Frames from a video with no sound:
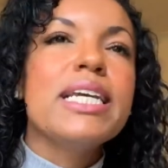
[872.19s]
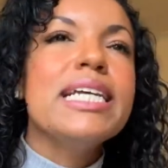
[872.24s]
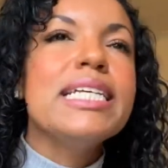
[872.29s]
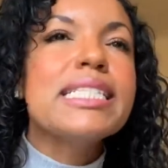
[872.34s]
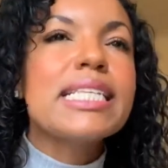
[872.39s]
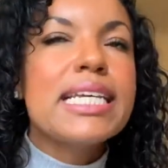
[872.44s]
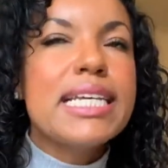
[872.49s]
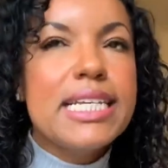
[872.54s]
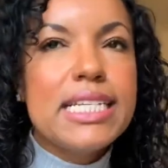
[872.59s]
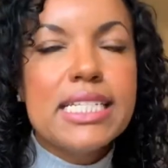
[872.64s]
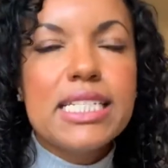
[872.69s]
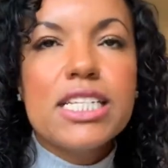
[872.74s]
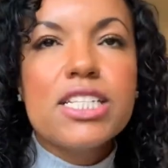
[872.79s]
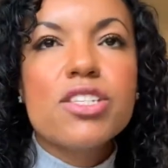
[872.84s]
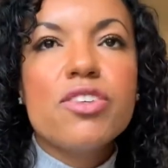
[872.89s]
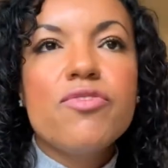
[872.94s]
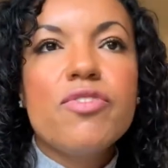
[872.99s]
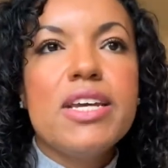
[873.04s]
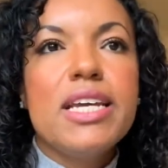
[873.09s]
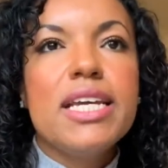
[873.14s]
It's easy
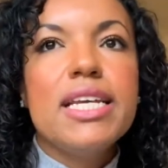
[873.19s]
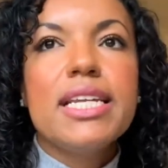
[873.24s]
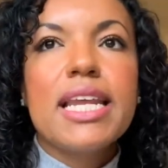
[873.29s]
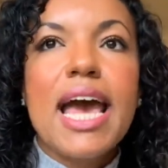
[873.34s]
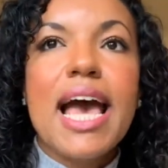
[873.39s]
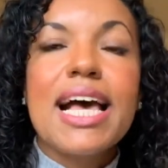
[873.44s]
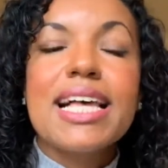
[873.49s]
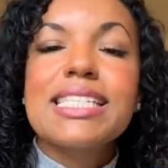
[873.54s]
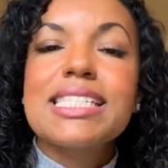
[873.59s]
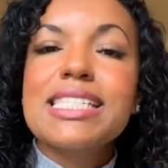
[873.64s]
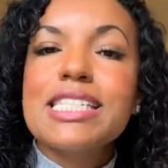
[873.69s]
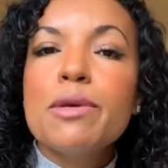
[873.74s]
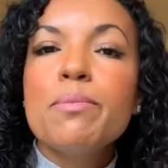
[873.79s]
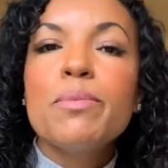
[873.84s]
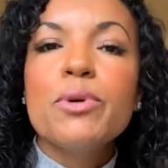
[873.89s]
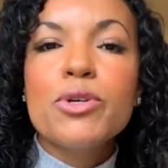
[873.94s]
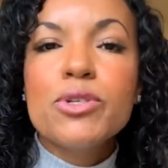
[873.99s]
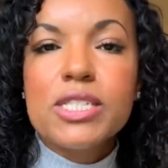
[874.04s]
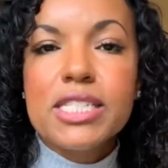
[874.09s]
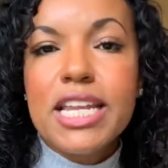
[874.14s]
to read. It has
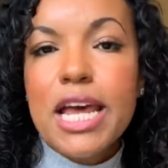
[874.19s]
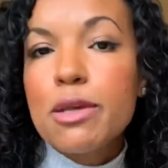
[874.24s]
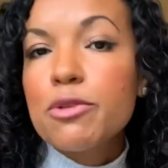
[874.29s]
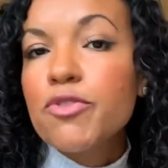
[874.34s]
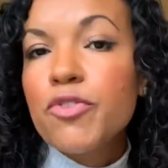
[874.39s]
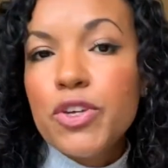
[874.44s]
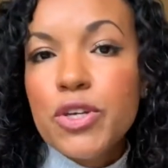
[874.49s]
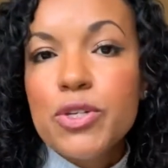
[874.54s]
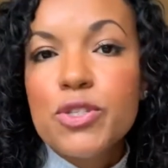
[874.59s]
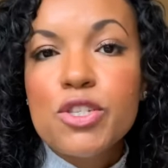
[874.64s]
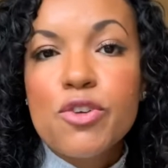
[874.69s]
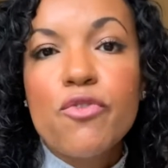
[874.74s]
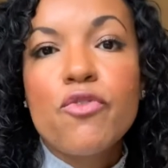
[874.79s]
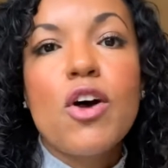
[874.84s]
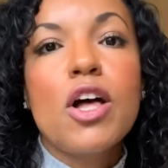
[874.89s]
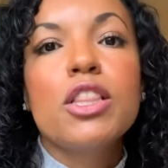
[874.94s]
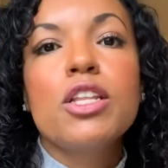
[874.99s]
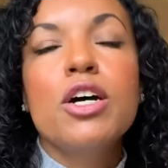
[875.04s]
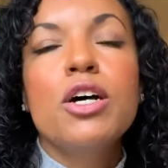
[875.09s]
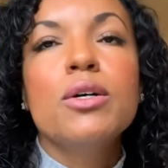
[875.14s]
simple steps for you to
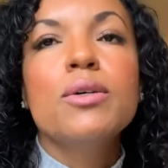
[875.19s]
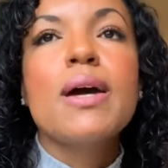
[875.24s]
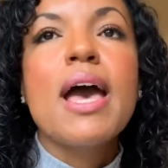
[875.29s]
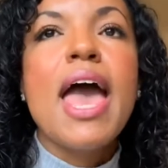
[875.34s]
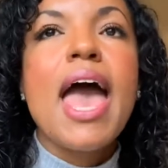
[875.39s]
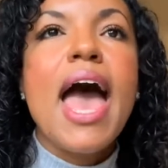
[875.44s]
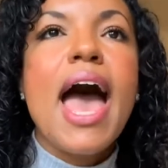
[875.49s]
follow.